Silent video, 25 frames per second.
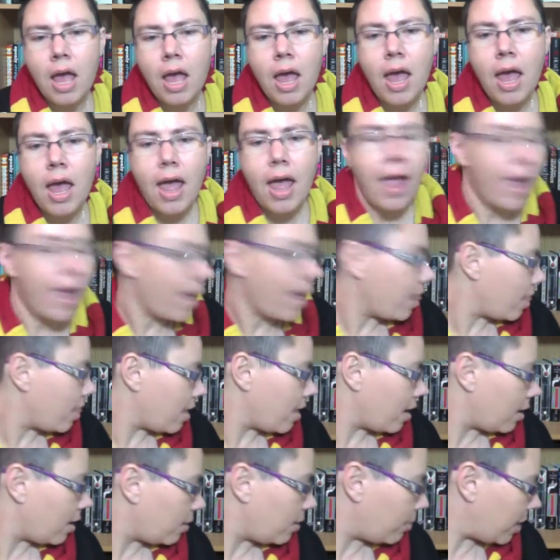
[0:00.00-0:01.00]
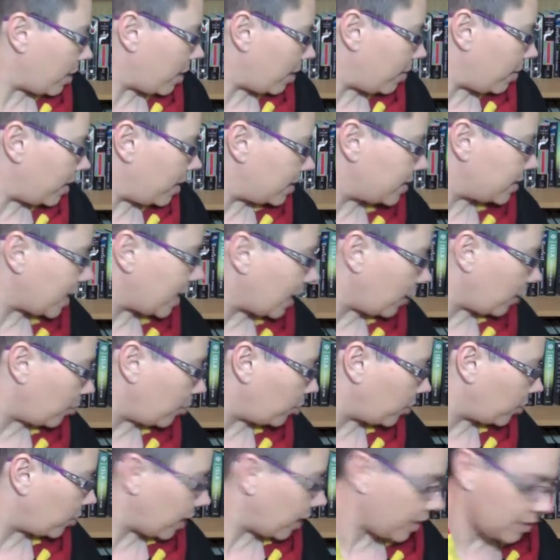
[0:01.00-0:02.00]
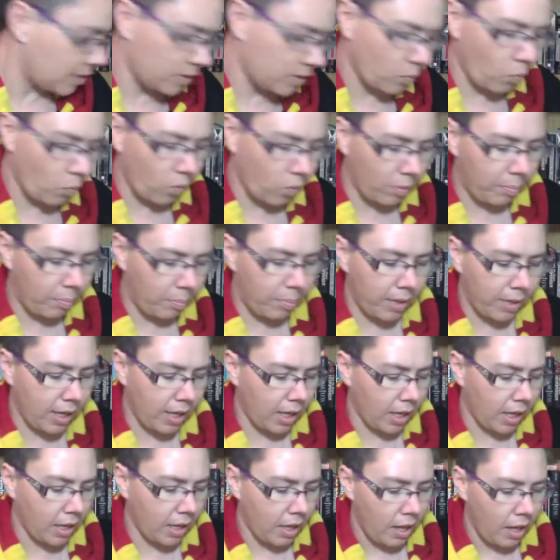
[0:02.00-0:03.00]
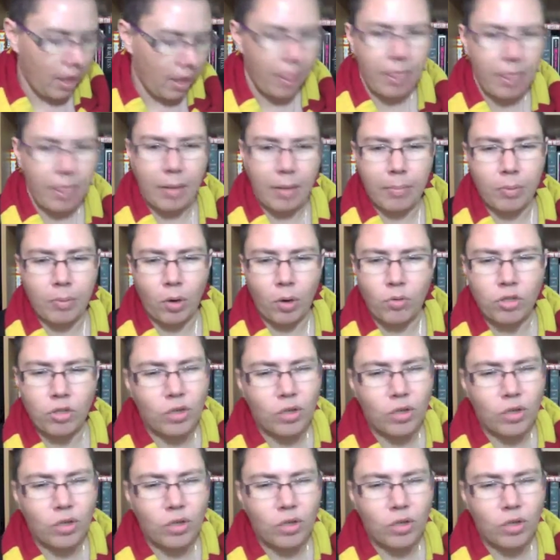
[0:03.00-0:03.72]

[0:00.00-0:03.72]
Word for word: and then maybe second place would be the brooch or